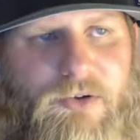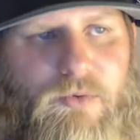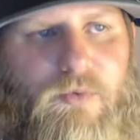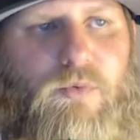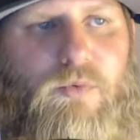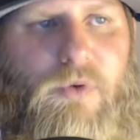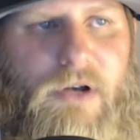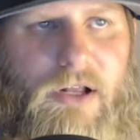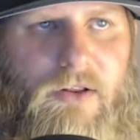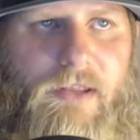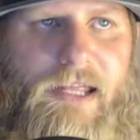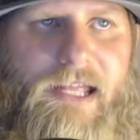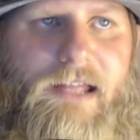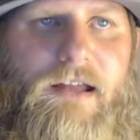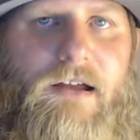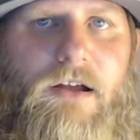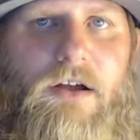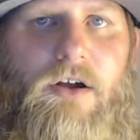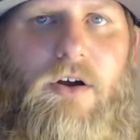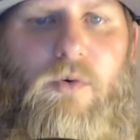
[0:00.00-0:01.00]
you really,
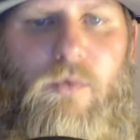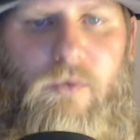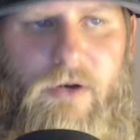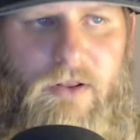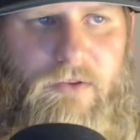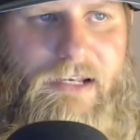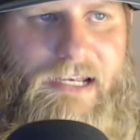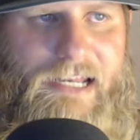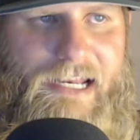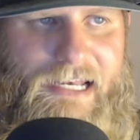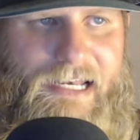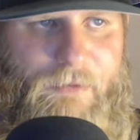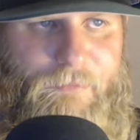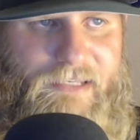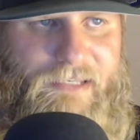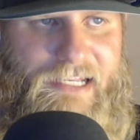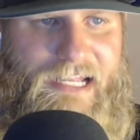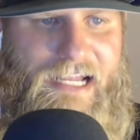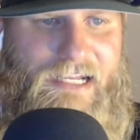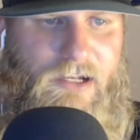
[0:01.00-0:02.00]
really need him
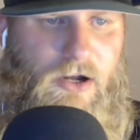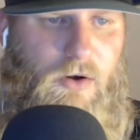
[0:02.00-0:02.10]
to get